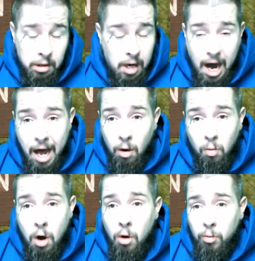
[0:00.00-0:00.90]
I don't
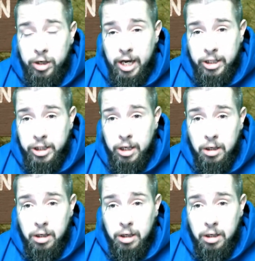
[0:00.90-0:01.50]
roll with that shit.